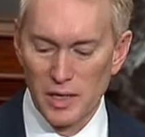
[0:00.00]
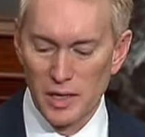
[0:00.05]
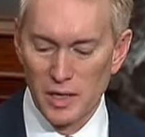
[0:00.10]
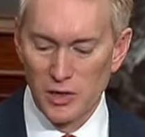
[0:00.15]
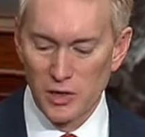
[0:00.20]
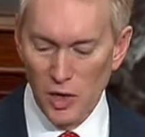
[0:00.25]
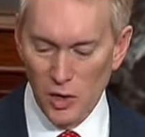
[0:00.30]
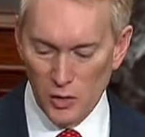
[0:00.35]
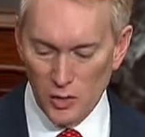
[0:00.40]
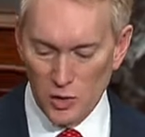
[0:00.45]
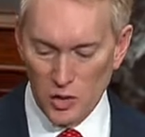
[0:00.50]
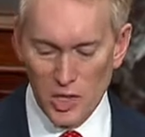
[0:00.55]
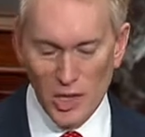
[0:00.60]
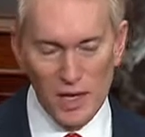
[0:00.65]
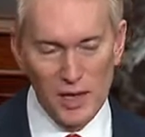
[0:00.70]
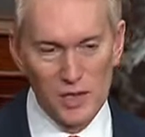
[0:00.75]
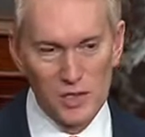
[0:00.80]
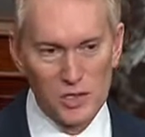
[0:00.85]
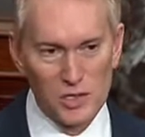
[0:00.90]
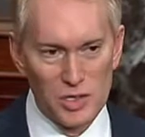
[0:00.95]
The other
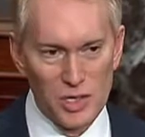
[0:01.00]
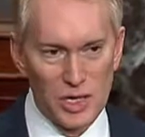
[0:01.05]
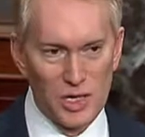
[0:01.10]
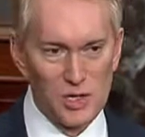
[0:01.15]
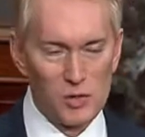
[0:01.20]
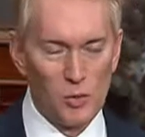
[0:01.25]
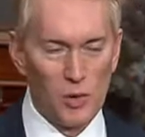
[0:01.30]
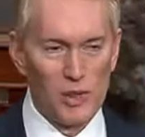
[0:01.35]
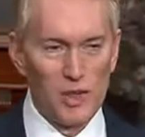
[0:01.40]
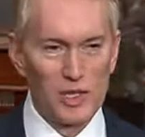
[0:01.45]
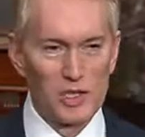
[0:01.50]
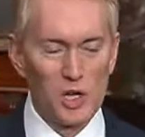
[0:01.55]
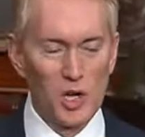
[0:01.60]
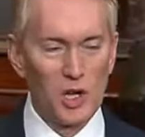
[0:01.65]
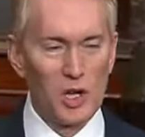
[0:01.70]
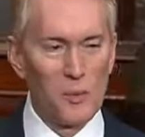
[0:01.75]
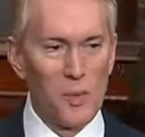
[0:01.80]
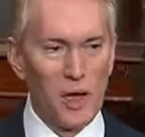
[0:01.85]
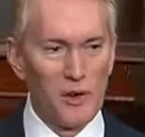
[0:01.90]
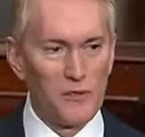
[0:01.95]
challenge is, while they
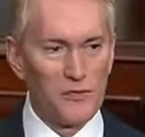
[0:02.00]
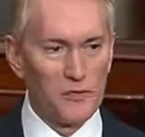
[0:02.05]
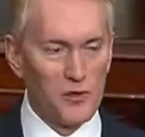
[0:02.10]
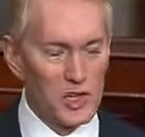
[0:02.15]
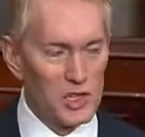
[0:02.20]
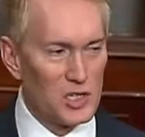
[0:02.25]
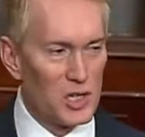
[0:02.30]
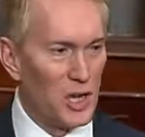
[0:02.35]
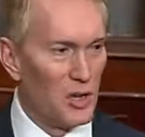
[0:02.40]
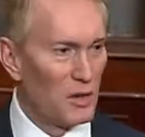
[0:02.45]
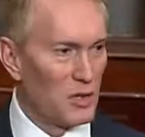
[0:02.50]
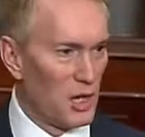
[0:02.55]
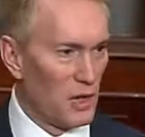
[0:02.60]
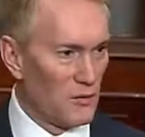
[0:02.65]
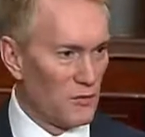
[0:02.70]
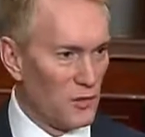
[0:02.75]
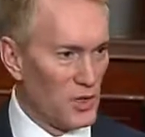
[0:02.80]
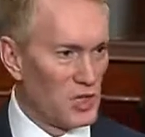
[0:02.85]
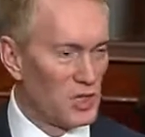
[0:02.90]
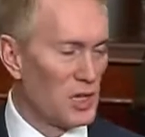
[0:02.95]
talk about free child care,
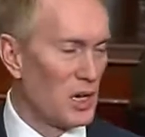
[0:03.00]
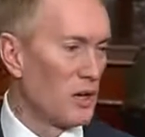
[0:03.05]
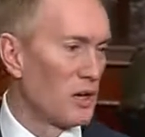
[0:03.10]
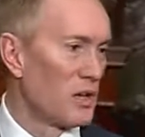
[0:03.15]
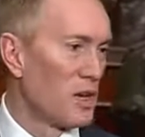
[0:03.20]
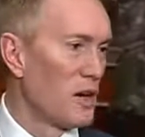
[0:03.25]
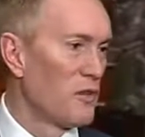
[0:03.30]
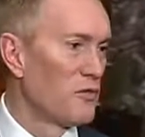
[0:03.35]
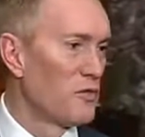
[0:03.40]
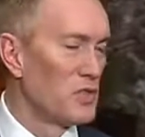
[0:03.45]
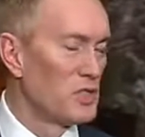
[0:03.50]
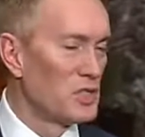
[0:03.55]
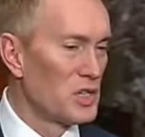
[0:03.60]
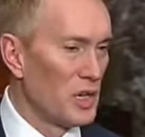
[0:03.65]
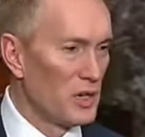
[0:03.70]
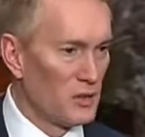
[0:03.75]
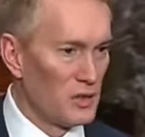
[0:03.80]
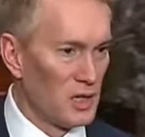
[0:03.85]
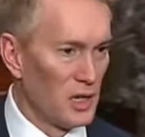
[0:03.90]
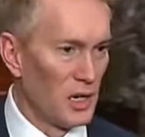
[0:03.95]
free child care, free
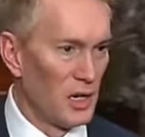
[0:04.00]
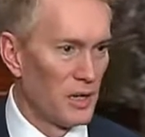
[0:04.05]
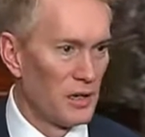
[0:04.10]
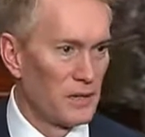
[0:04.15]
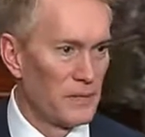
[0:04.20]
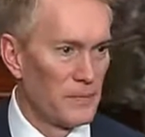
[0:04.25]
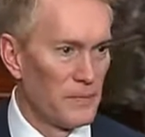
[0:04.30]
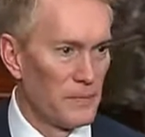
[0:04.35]
child care,